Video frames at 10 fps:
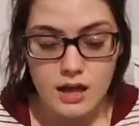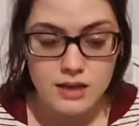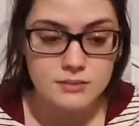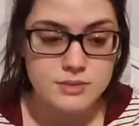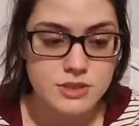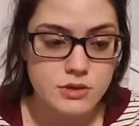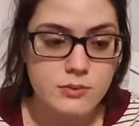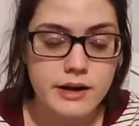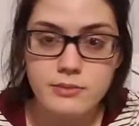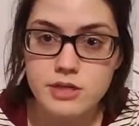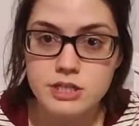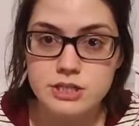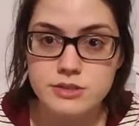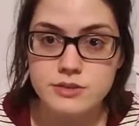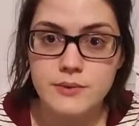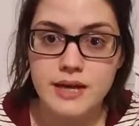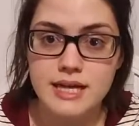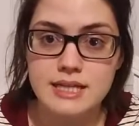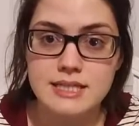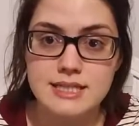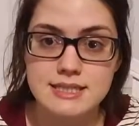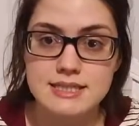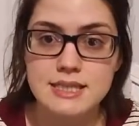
So what I'm going to do is